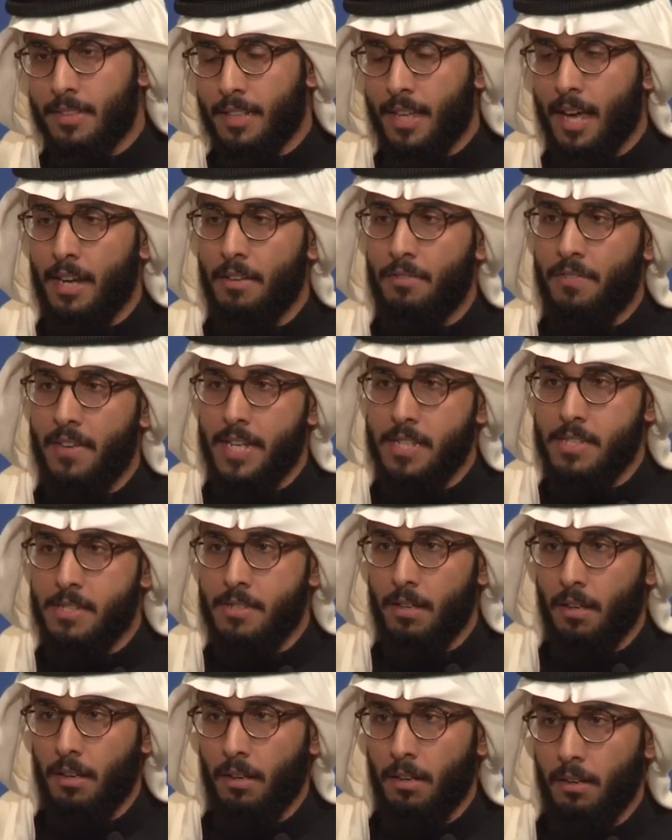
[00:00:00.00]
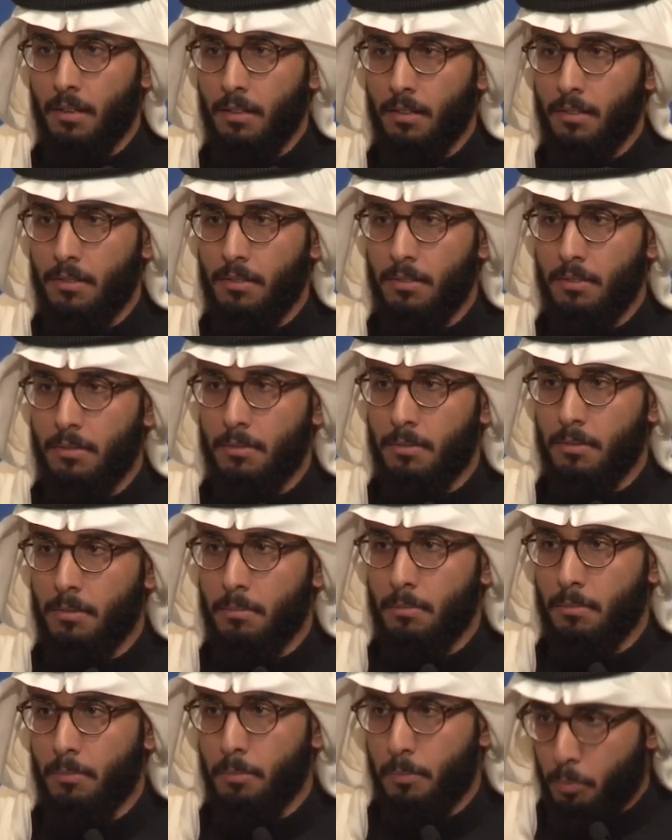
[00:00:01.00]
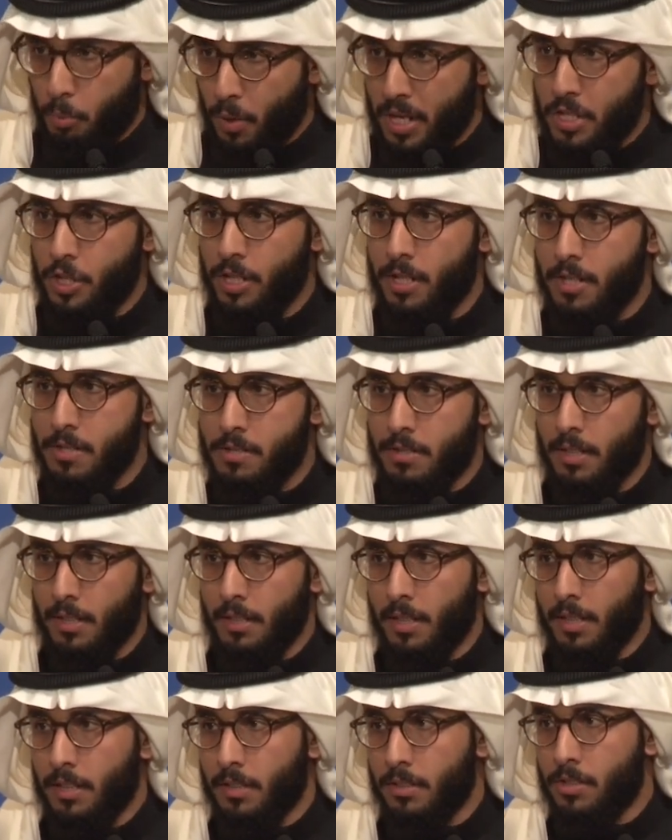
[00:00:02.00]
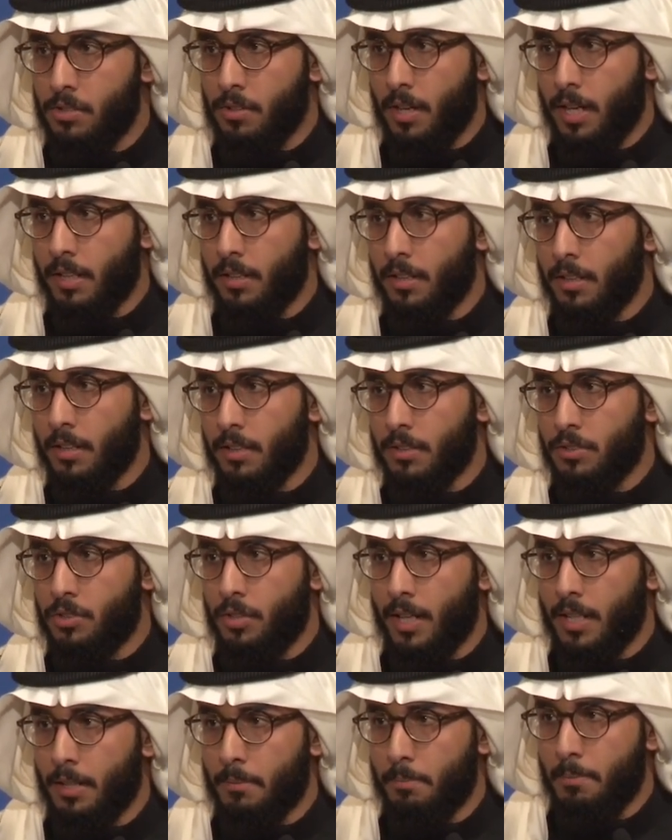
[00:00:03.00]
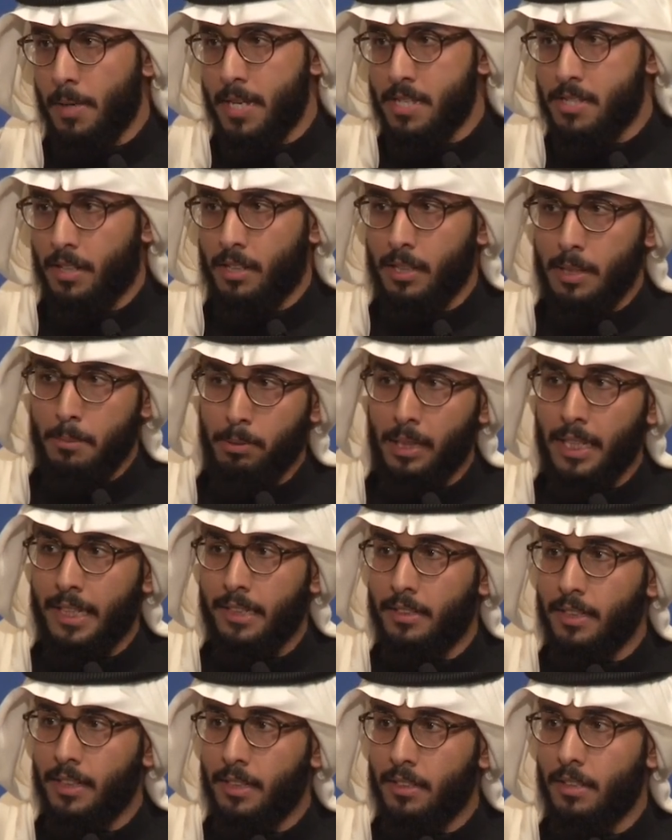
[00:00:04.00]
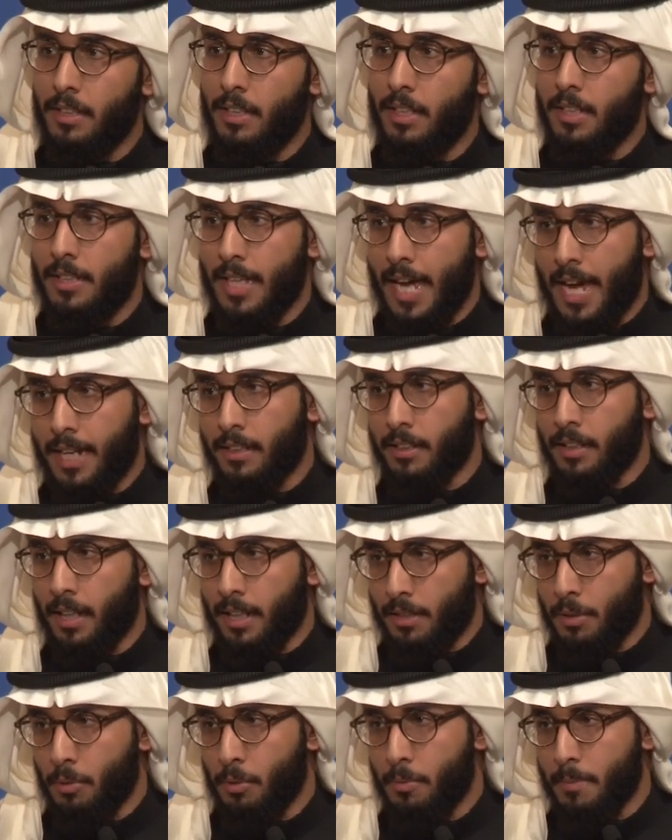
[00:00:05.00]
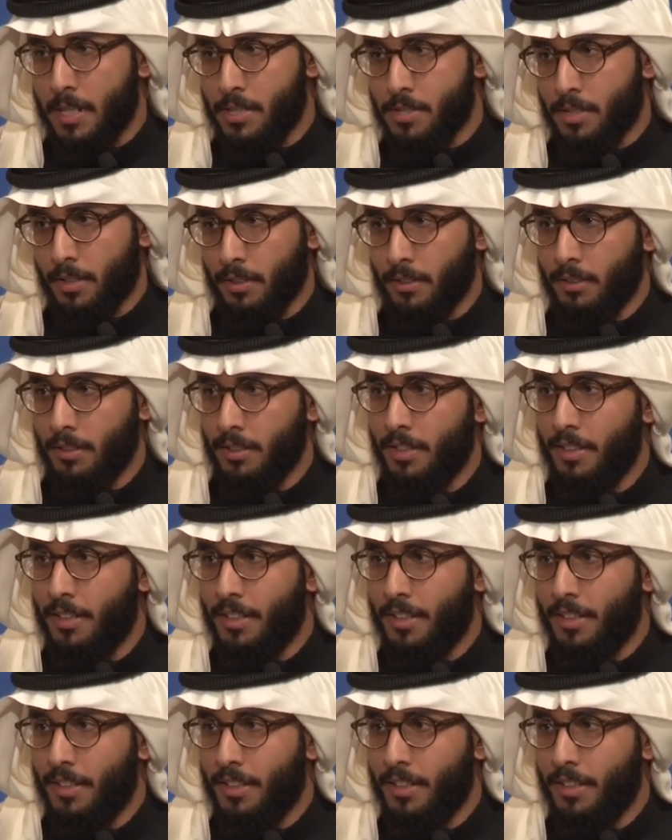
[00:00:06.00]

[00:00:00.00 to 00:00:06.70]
to kind of face prejudice and try to basically blend in, they acted like they were Mexican.